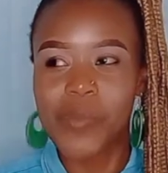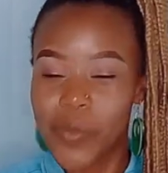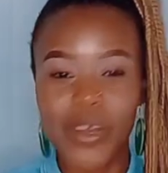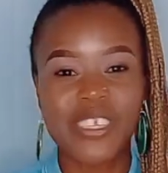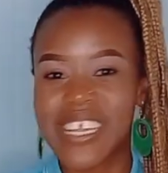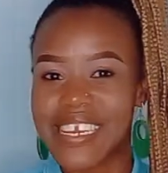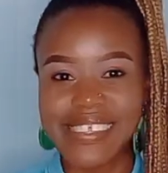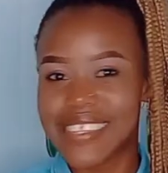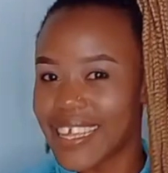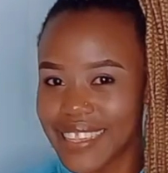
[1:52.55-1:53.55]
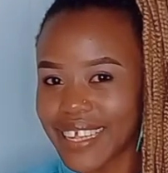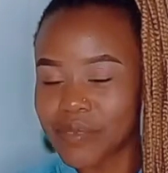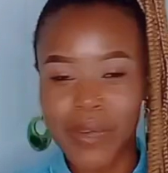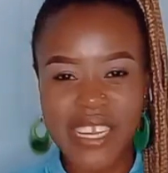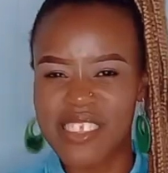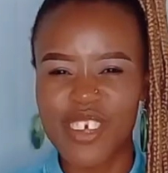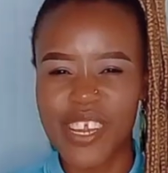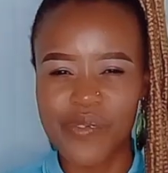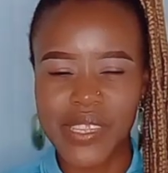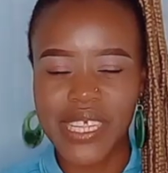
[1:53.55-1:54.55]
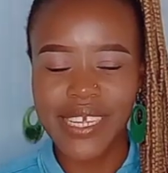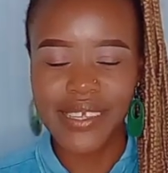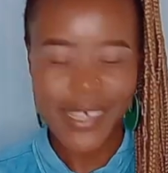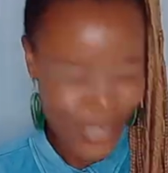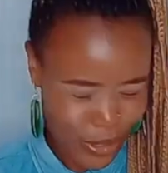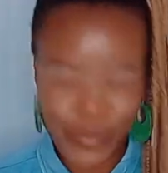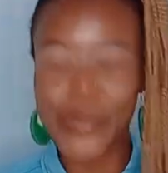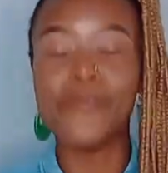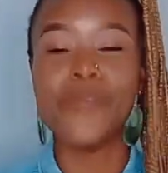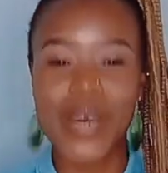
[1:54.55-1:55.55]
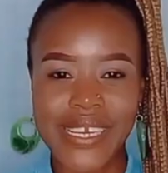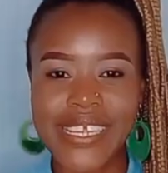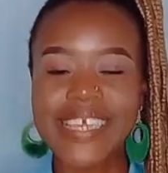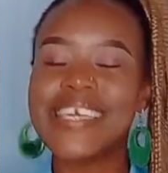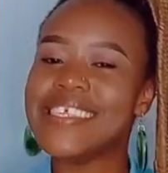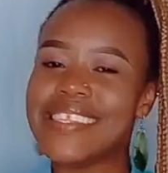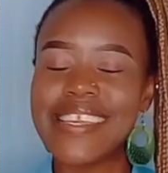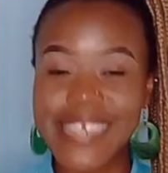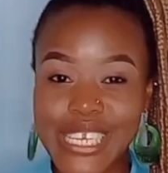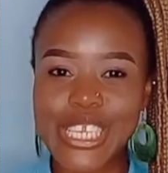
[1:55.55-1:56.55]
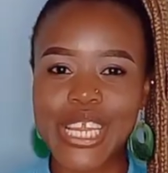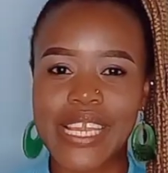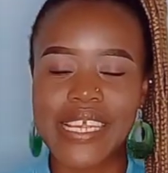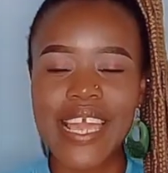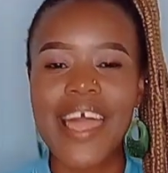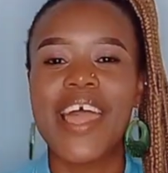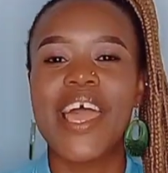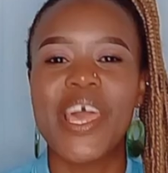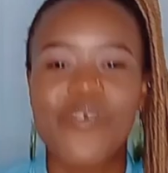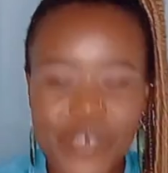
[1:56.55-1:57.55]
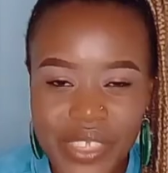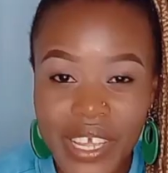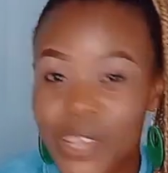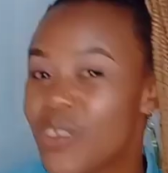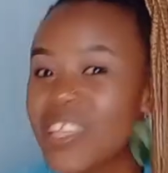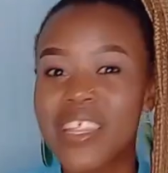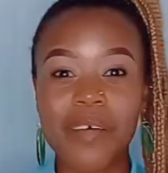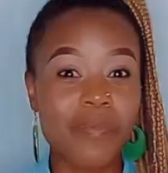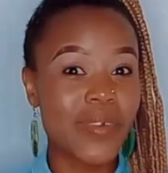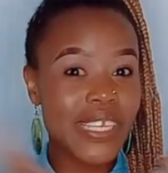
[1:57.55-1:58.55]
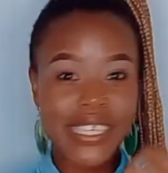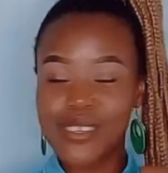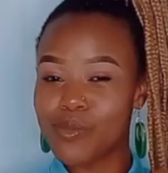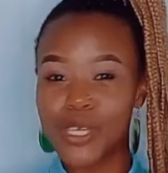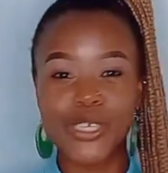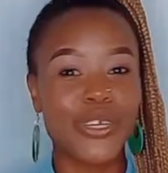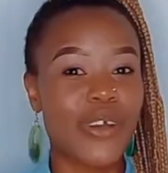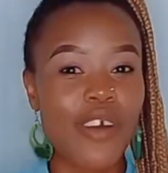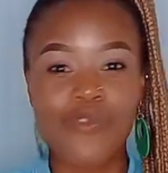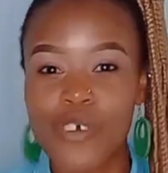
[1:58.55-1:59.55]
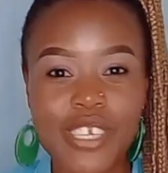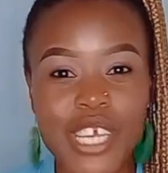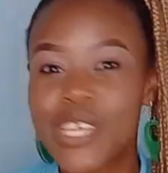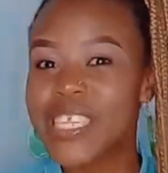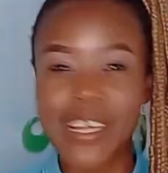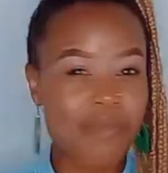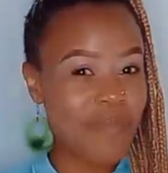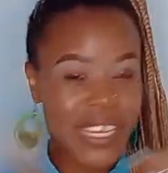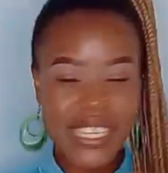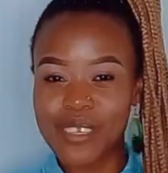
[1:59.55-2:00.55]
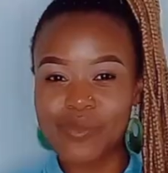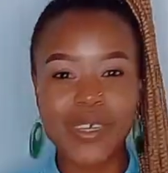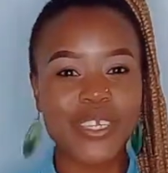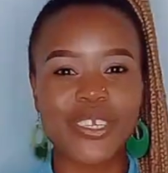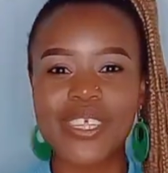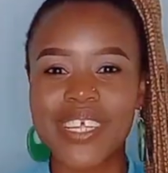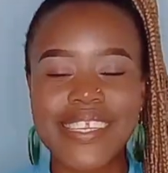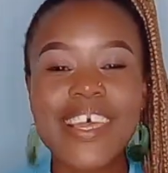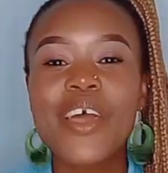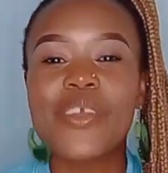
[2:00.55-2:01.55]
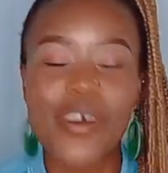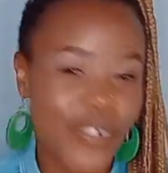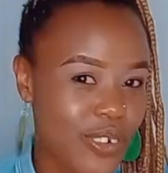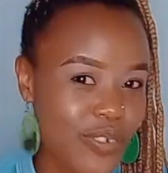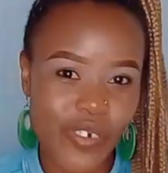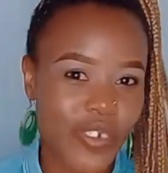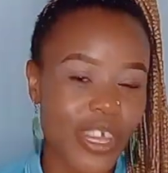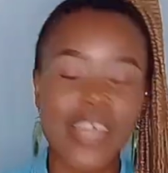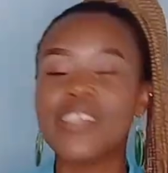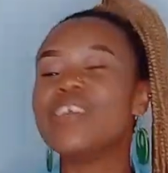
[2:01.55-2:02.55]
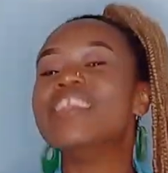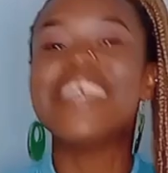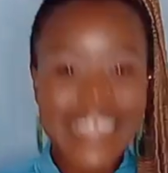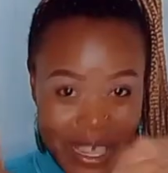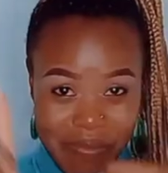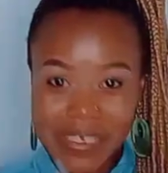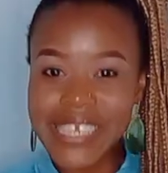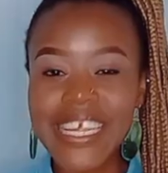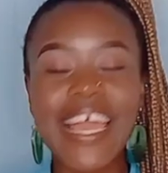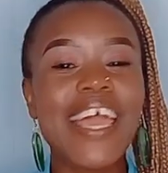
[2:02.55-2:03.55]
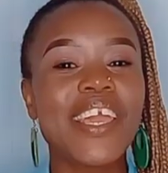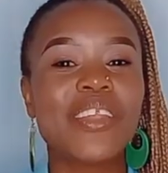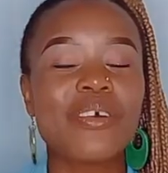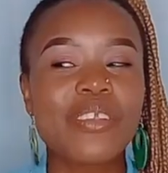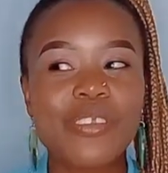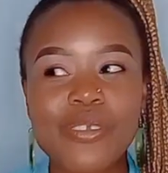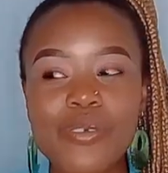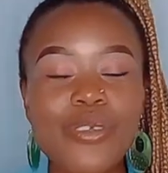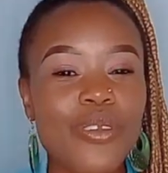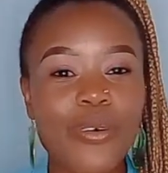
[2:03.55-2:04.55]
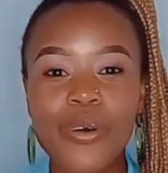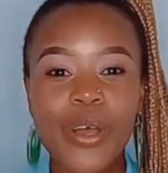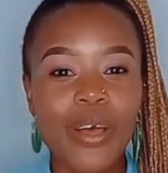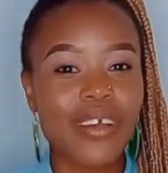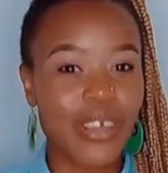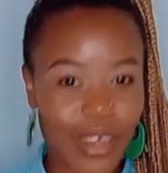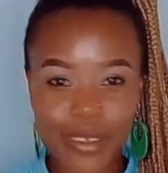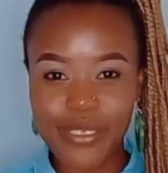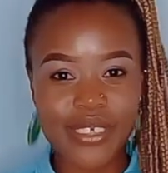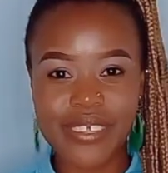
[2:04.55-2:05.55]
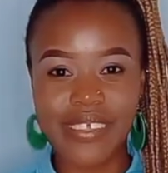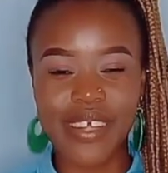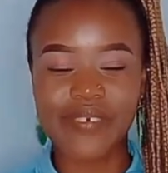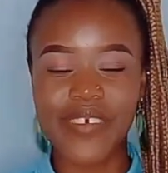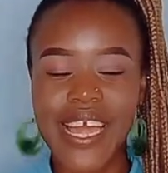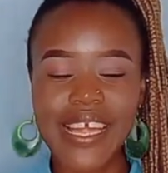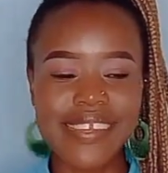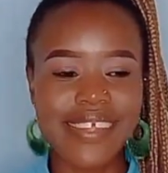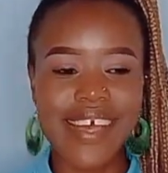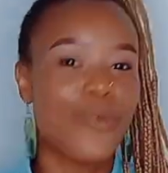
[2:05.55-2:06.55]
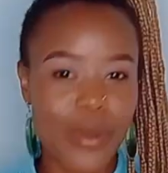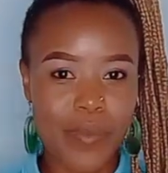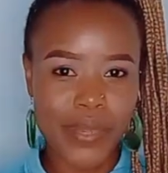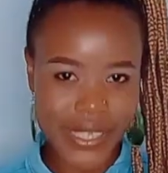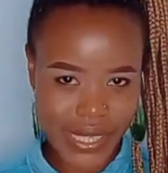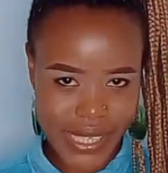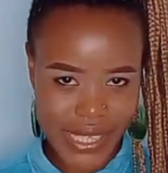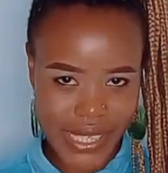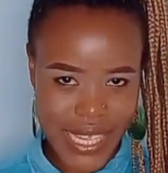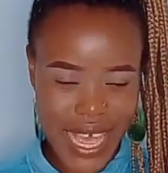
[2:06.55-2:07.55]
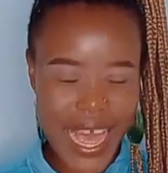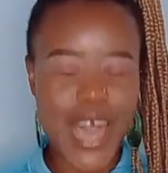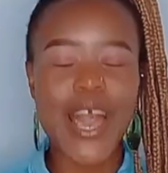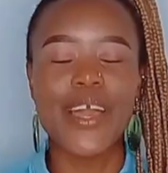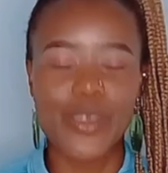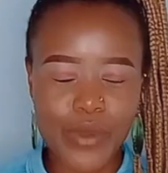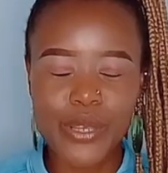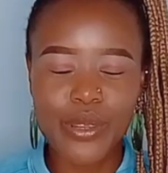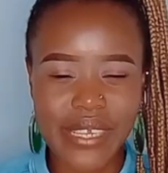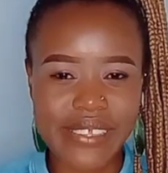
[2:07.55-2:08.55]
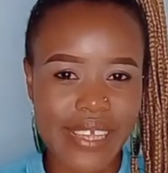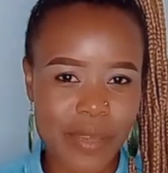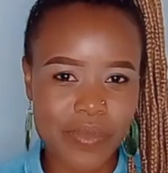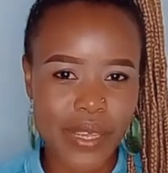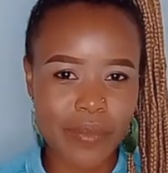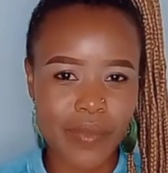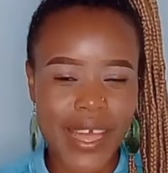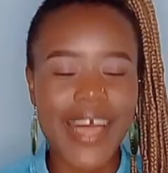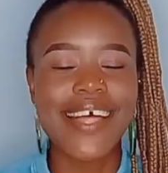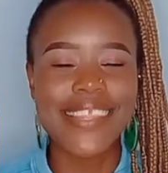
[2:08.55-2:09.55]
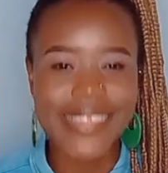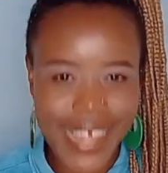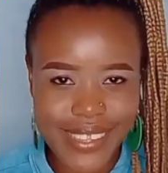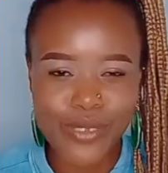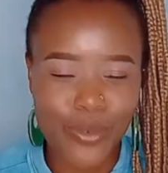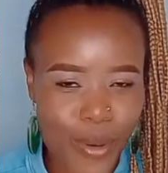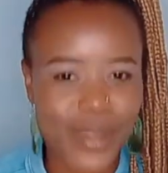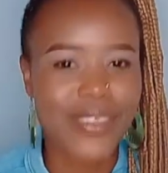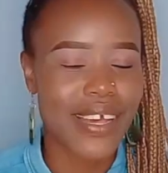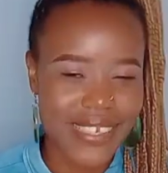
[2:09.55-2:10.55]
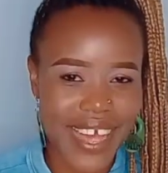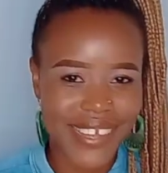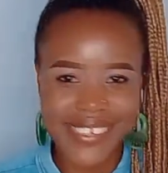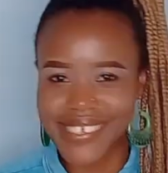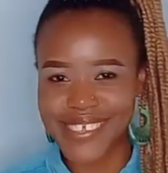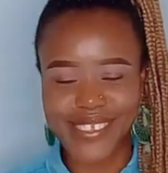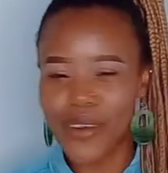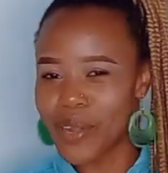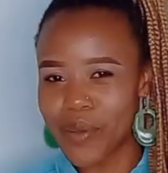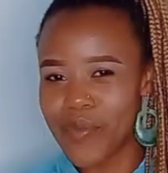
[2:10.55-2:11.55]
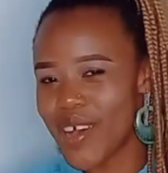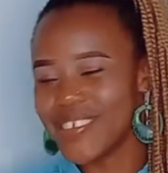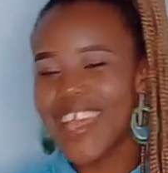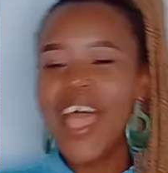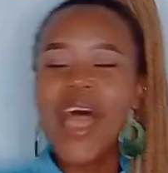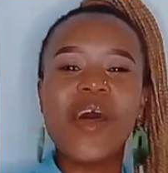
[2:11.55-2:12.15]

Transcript: People actually say that money is not everything. To me, money is literally everything. You need that money to make sure you have water. You need that money to make sure that you have a roof over your head. need that money in order to, you know, clothe yourself. And kuna bills, you will not escape them. And that's what adulting is all about.